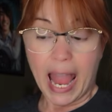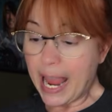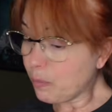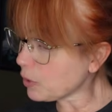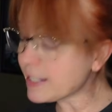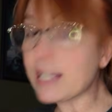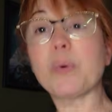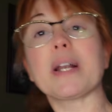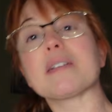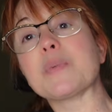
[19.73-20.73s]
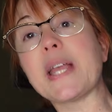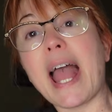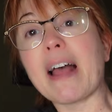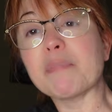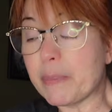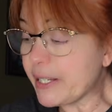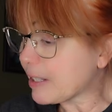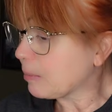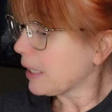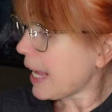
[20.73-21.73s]
and we'll see what else we have. Maybe
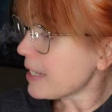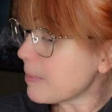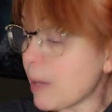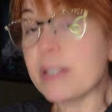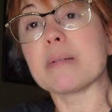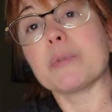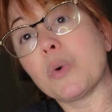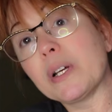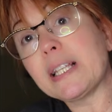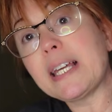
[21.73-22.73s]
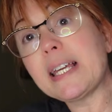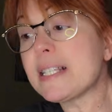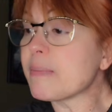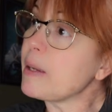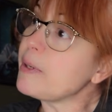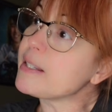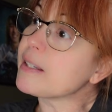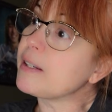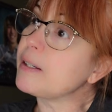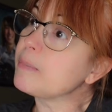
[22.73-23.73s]
some lace, maybe some doilies, maybe
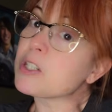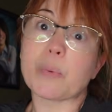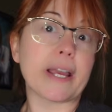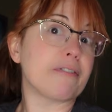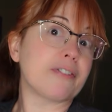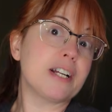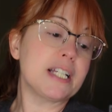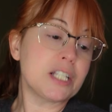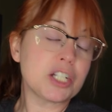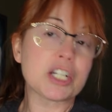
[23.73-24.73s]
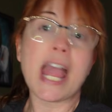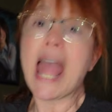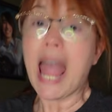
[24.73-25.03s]
some suede fringe.